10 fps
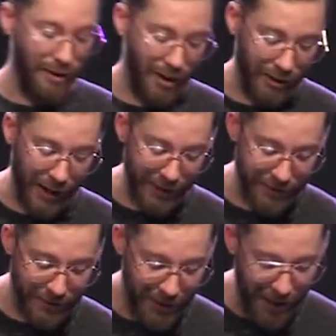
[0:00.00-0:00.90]
All
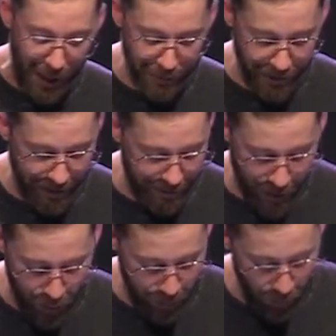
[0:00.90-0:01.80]
right, I was like
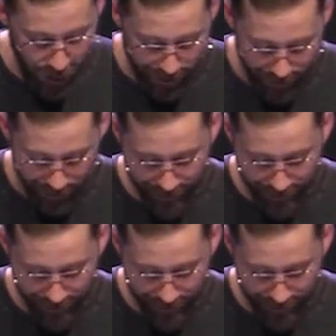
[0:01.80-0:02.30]
the only one.